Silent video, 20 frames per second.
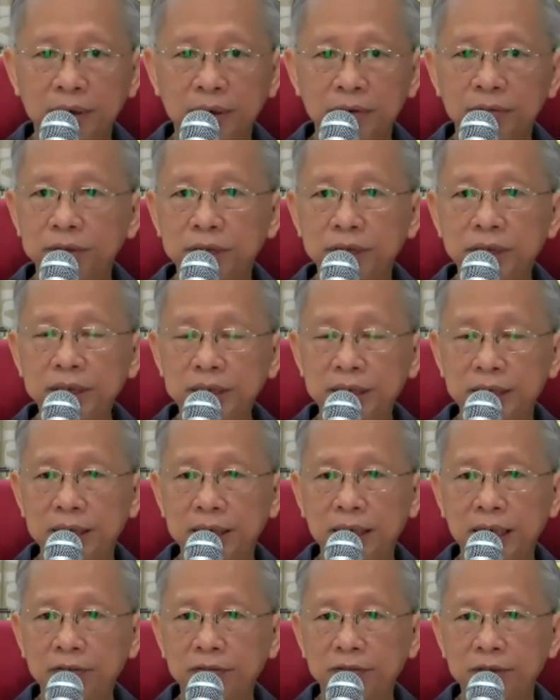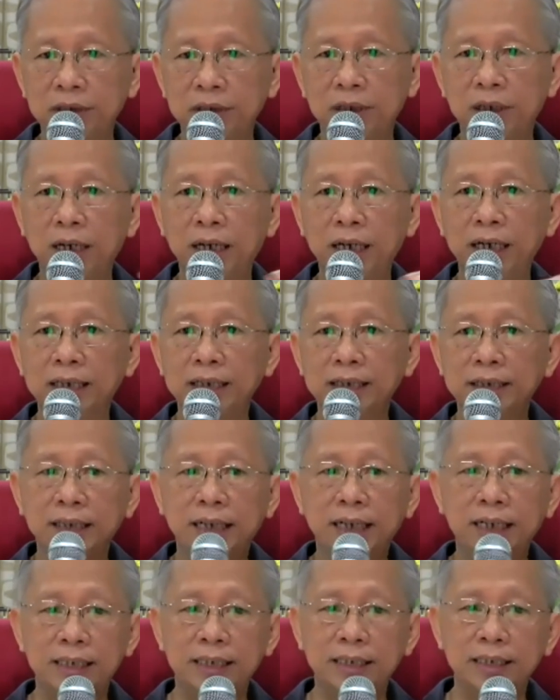reached the level of
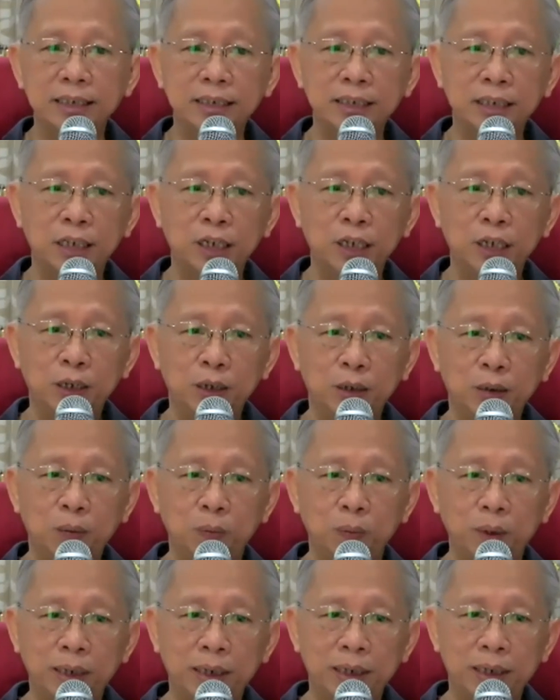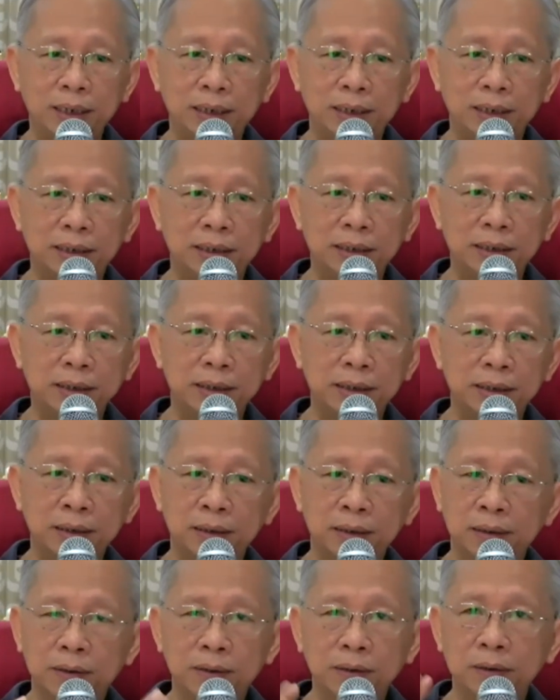understanding where a
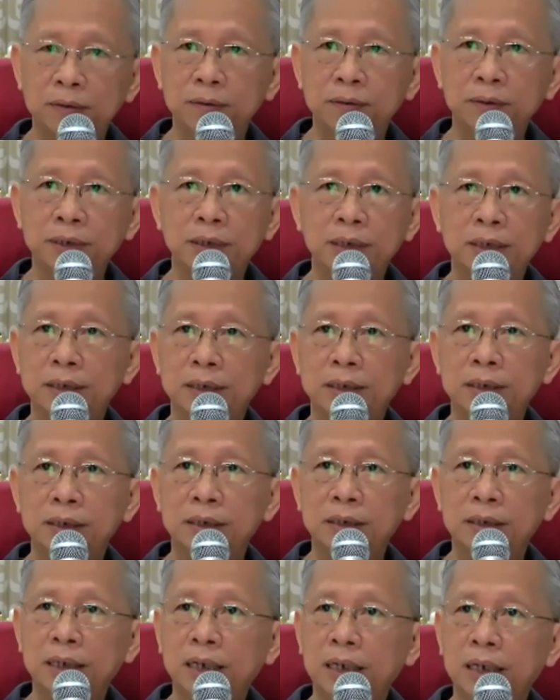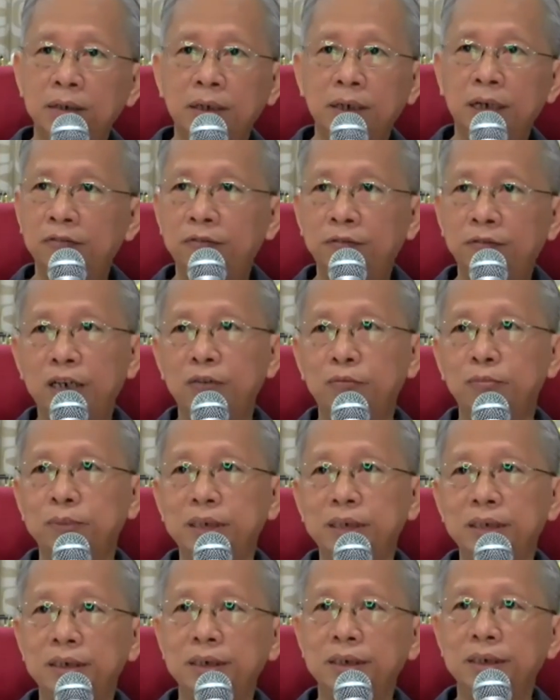lot of things cannot affect
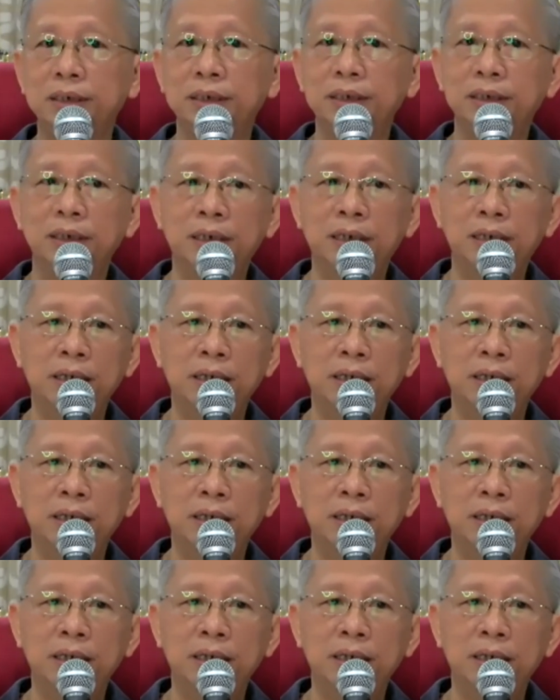me already.